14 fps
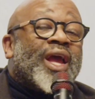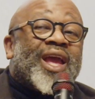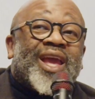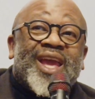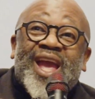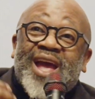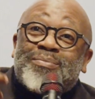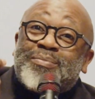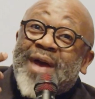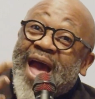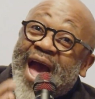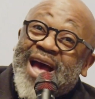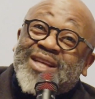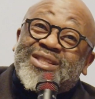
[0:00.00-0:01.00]
he had
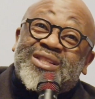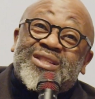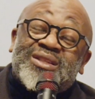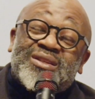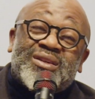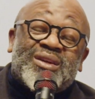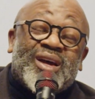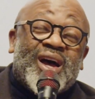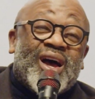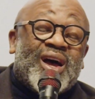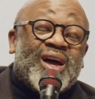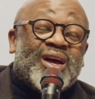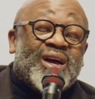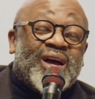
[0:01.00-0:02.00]
passed
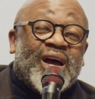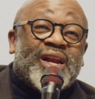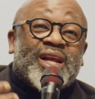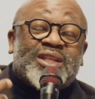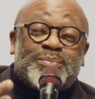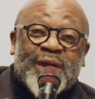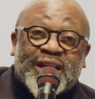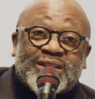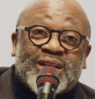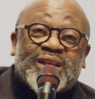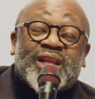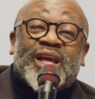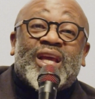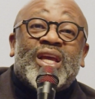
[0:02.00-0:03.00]

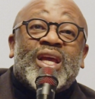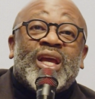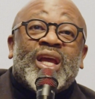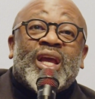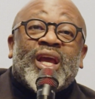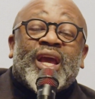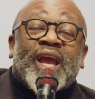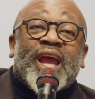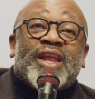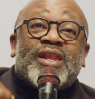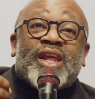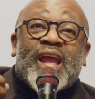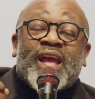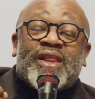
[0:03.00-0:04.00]
unexpectedly,
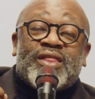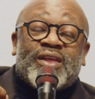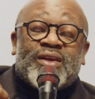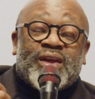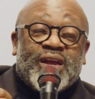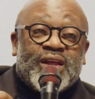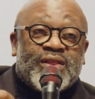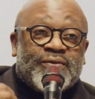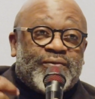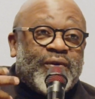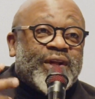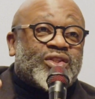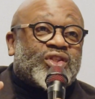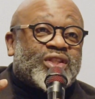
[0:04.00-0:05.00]
and the
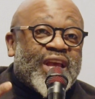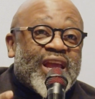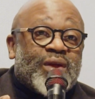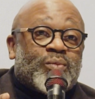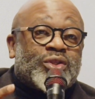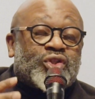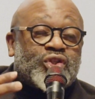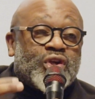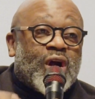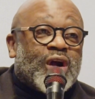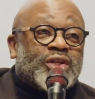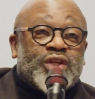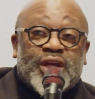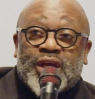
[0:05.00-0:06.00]
French state was
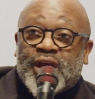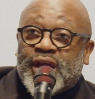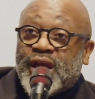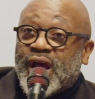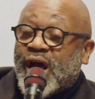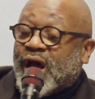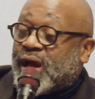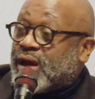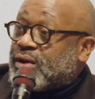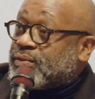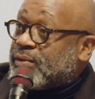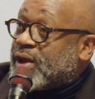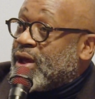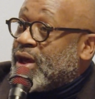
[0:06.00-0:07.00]
charging an
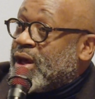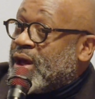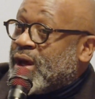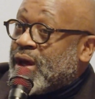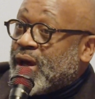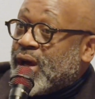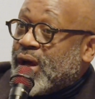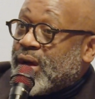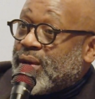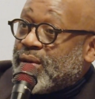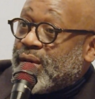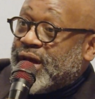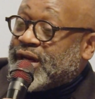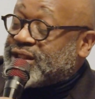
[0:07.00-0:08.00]

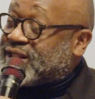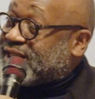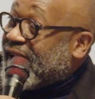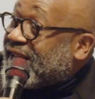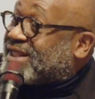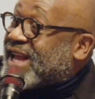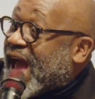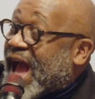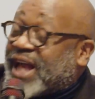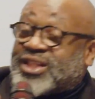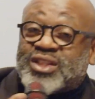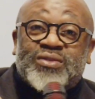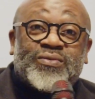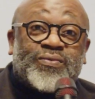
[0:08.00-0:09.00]
estate
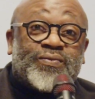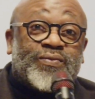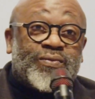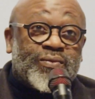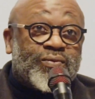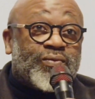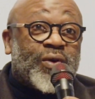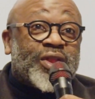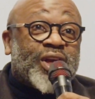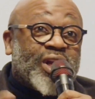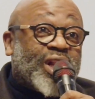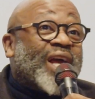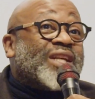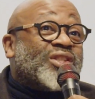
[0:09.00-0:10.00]
tax for the
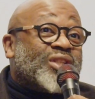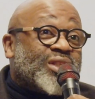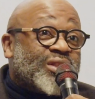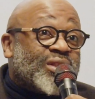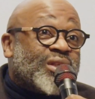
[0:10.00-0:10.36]
collection,